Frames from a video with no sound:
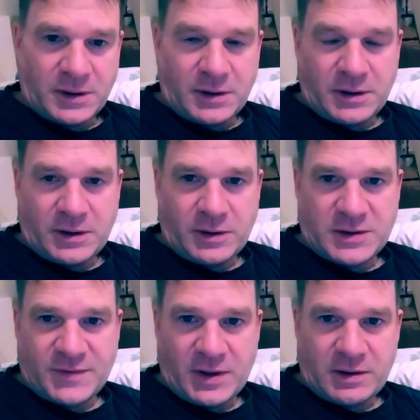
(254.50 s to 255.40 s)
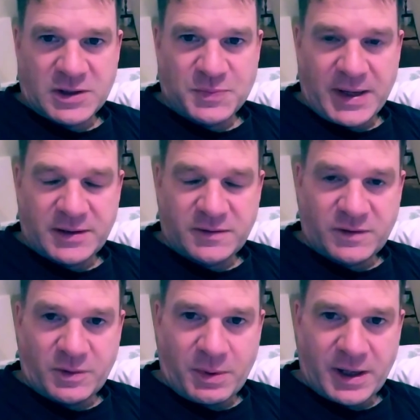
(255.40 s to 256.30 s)
it's very expensive
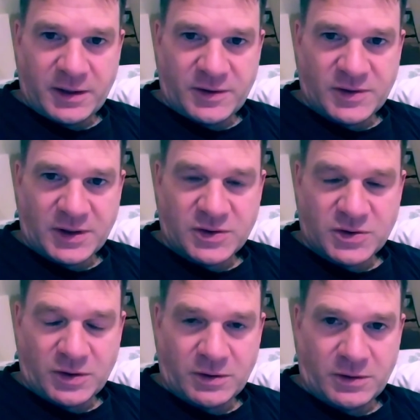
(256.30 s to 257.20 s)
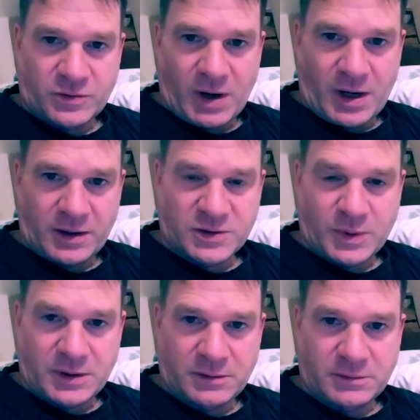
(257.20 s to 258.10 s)
to buy these external drugs
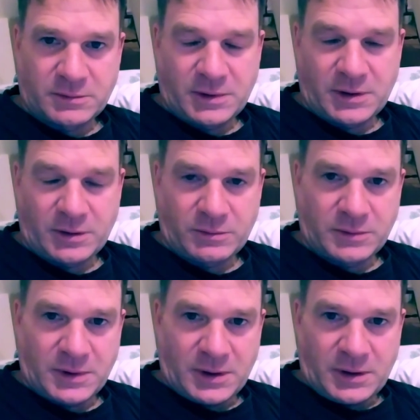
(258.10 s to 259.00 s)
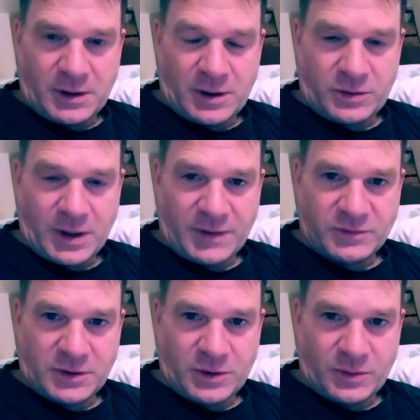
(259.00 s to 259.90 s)
when, all you have
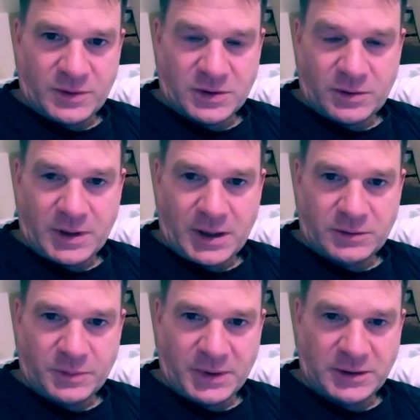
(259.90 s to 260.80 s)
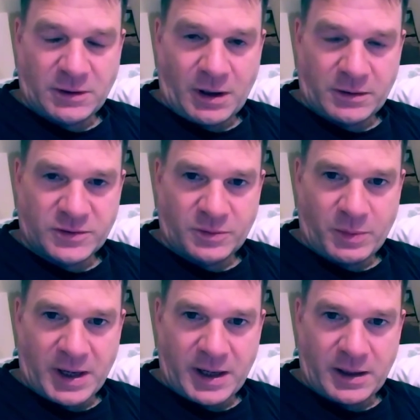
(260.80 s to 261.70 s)
to do is go down to McDonald's and
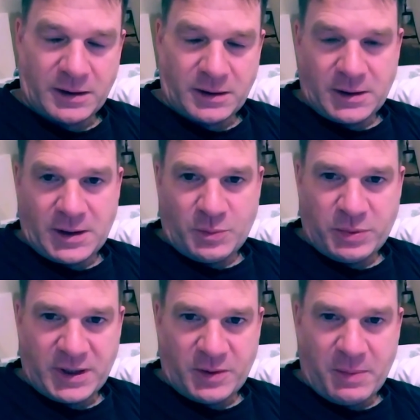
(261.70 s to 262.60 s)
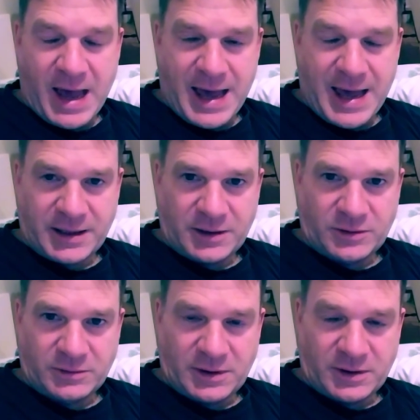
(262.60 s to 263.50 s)
buy a Big Mac,
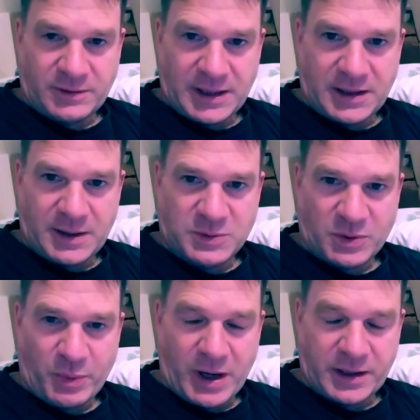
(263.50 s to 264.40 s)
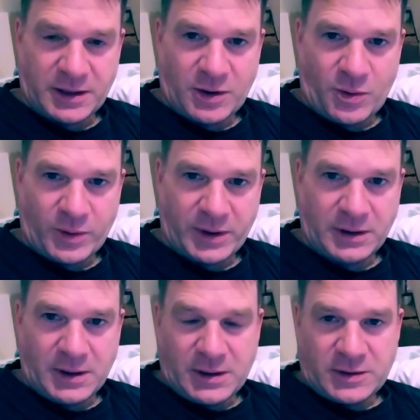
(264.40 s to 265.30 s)
and that keeps your body going.
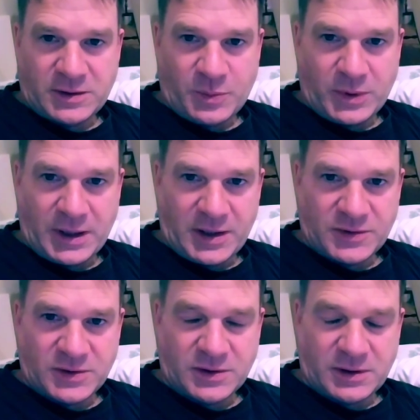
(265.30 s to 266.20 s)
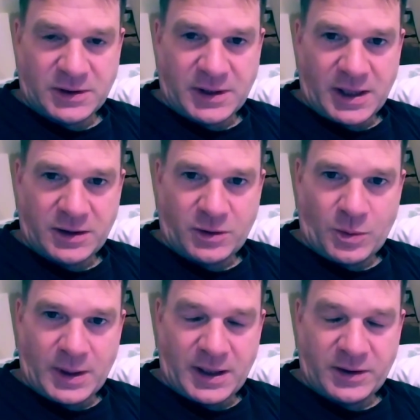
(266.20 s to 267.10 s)
Someone else is going to tell you,
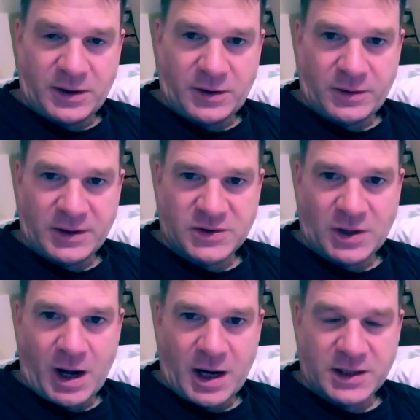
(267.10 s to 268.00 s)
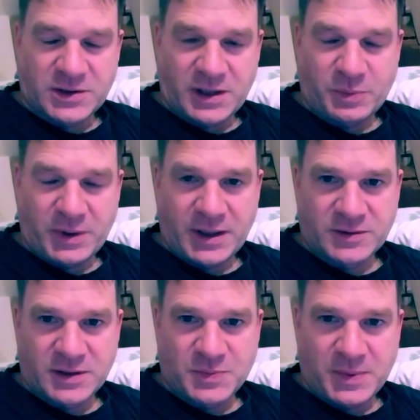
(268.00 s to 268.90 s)
well, that's toxic
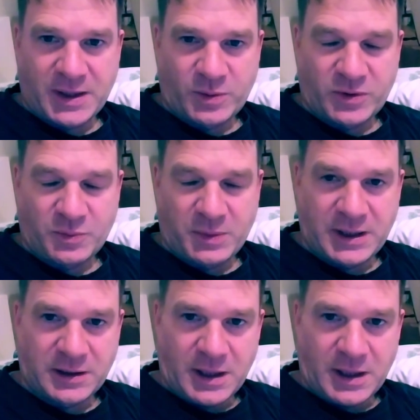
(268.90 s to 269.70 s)
because it's made with meat.